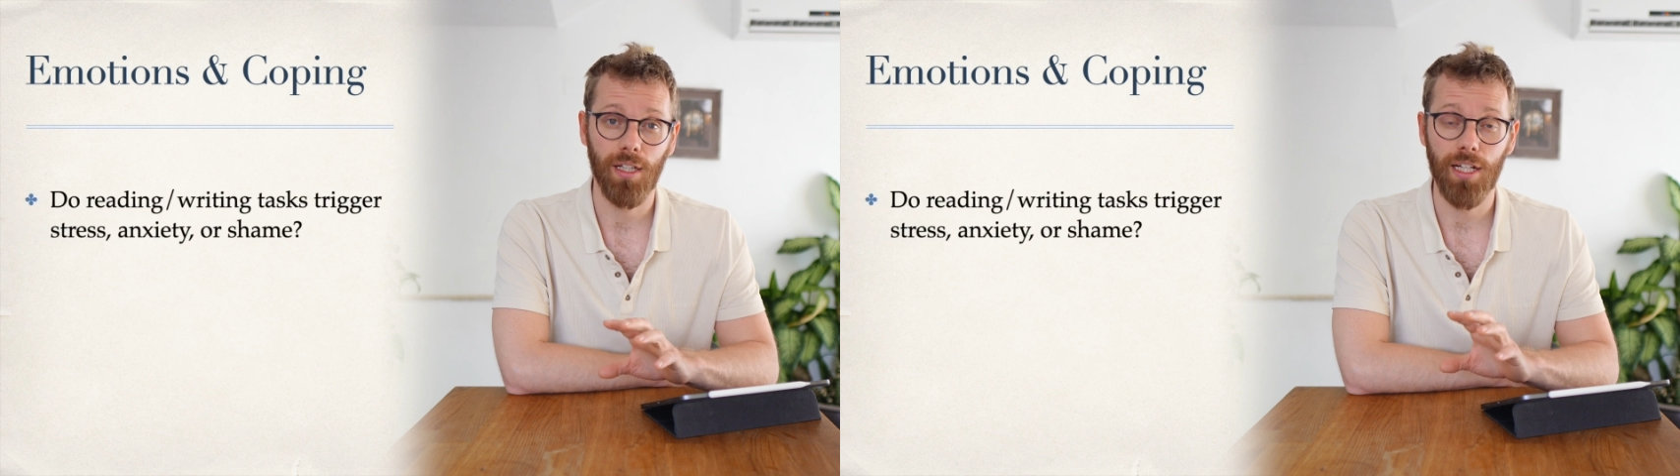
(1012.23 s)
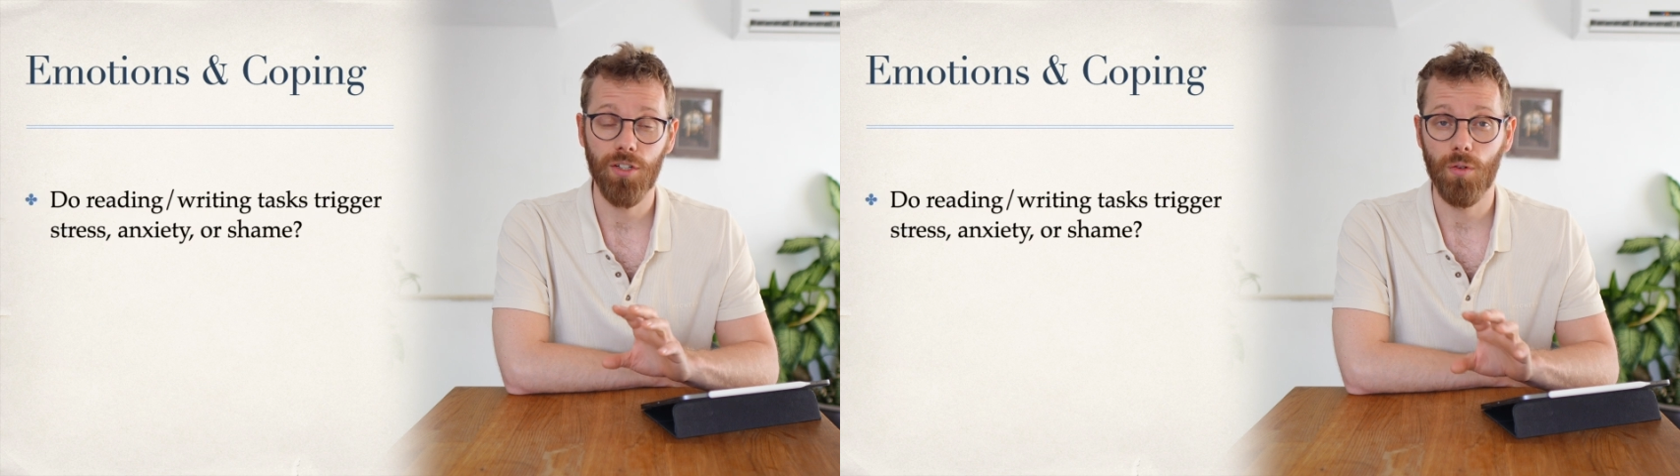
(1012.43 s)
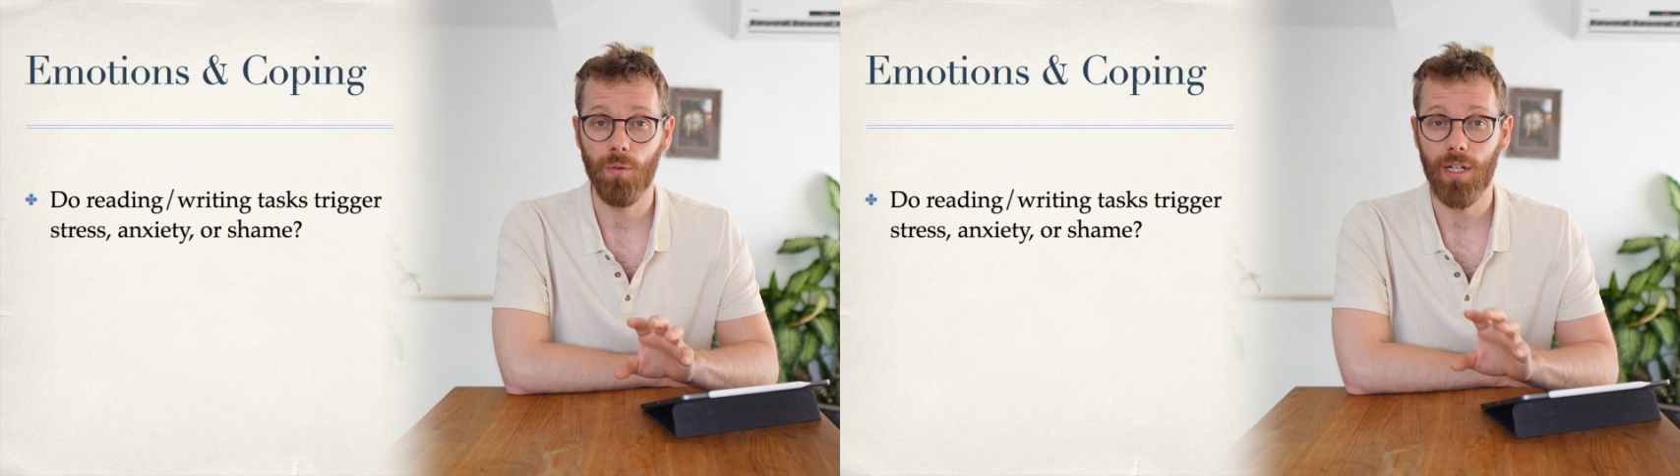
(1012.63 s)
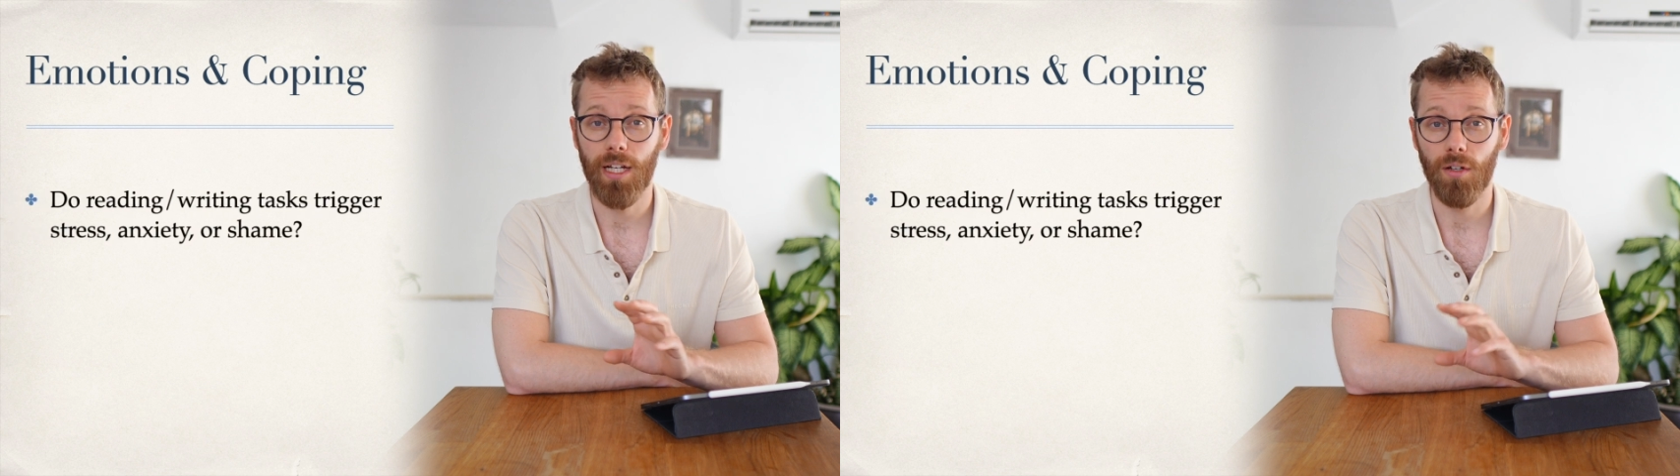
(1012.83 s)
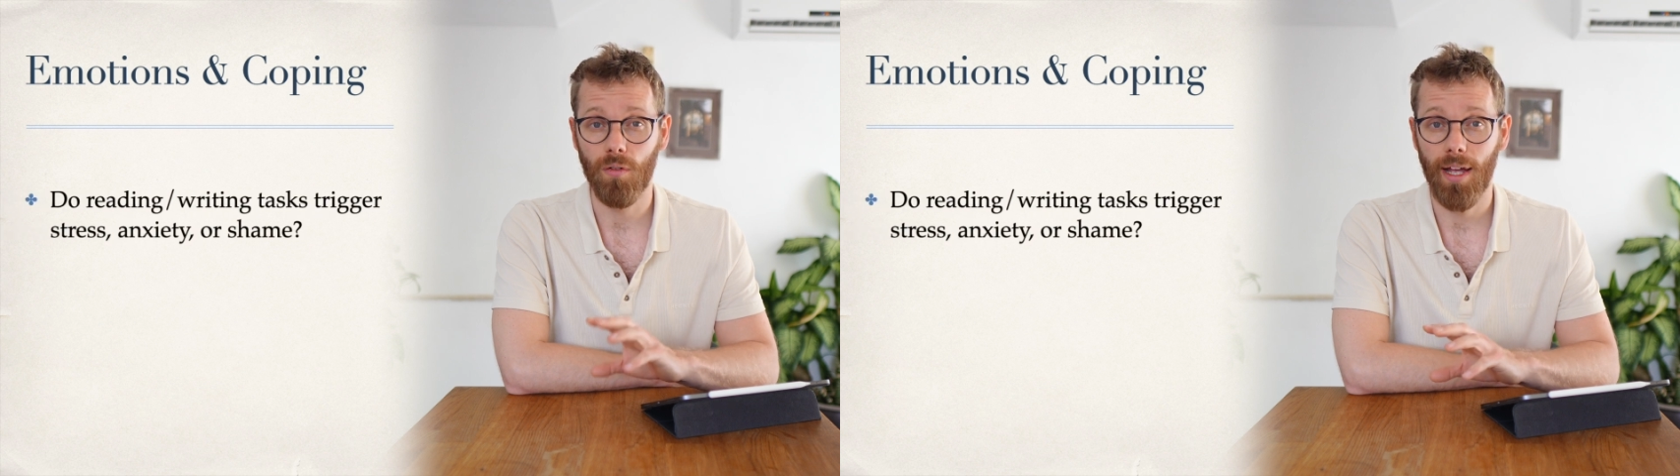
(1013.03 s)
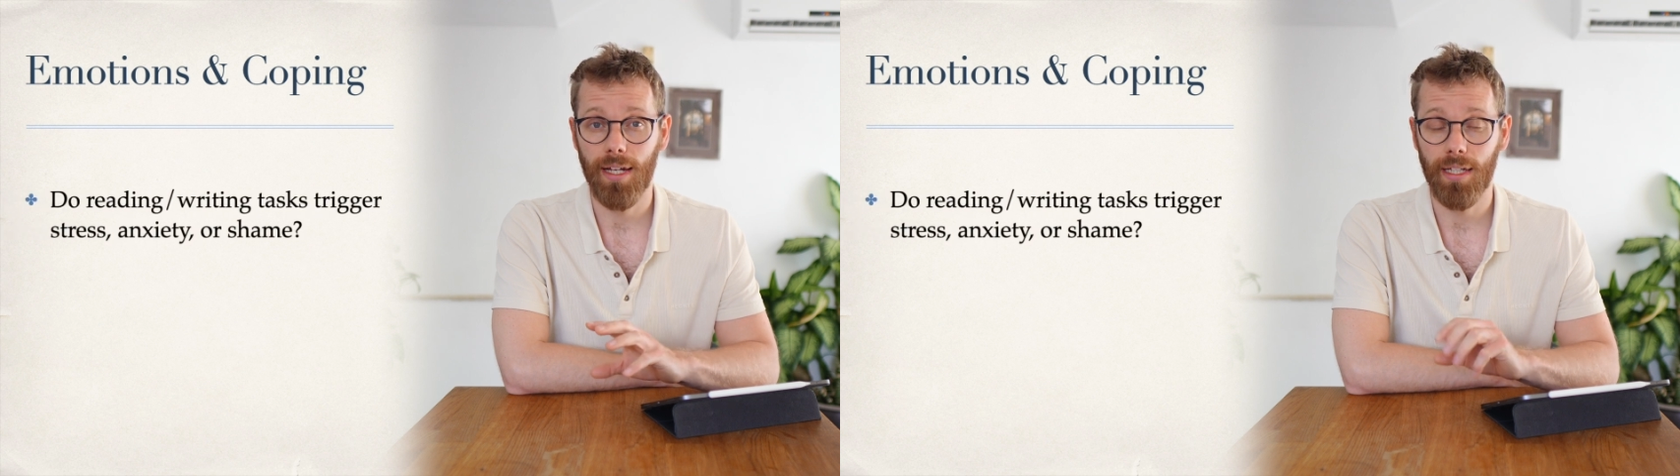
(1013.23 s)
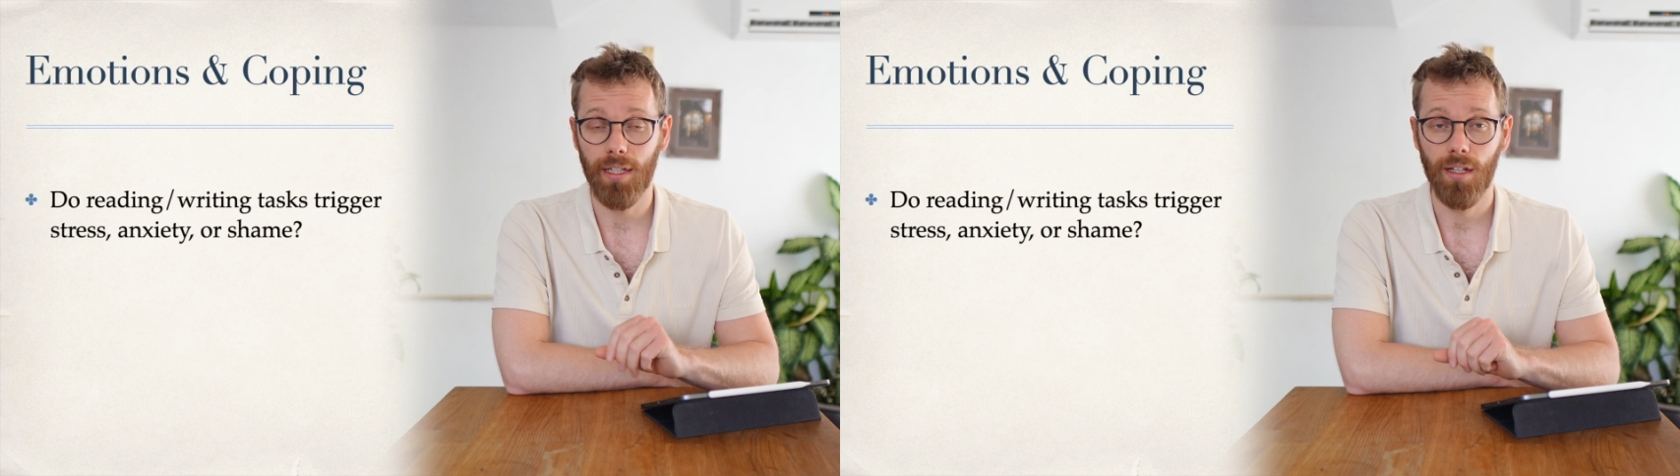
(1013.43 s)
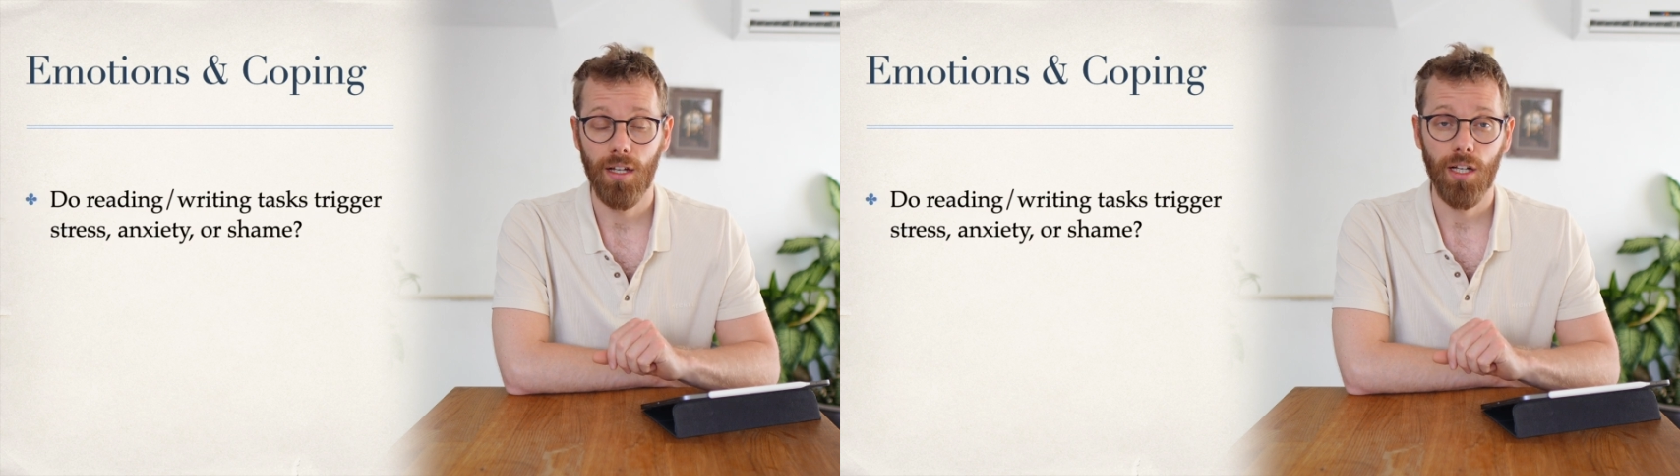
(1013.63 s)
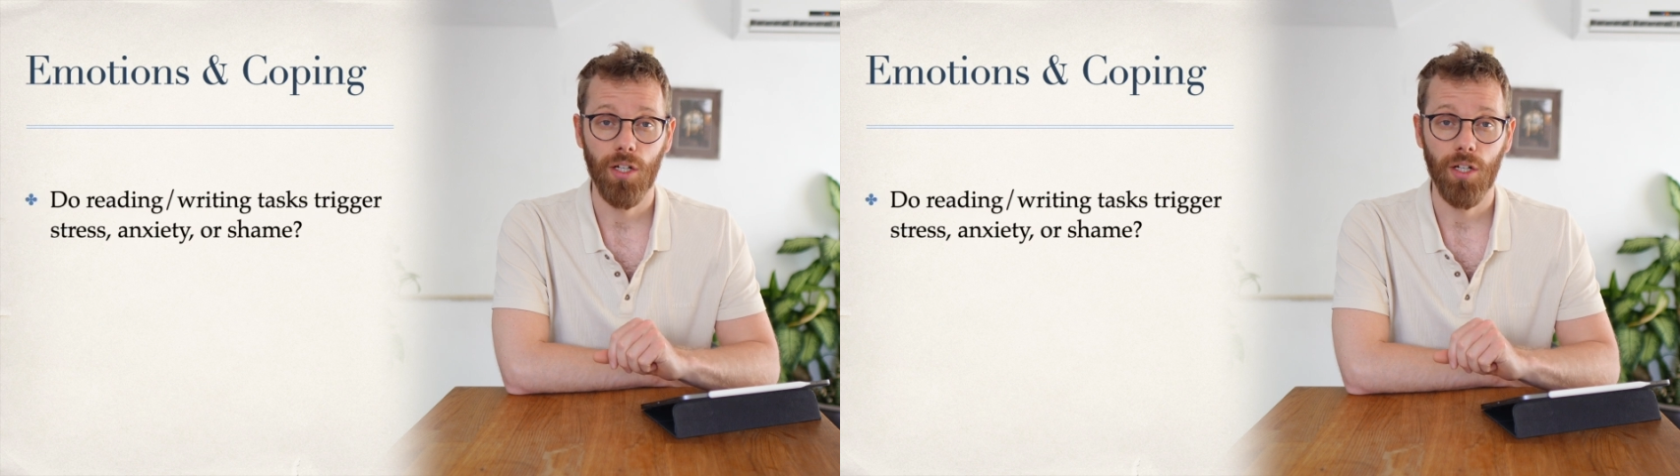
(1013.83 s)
relating to reading and writing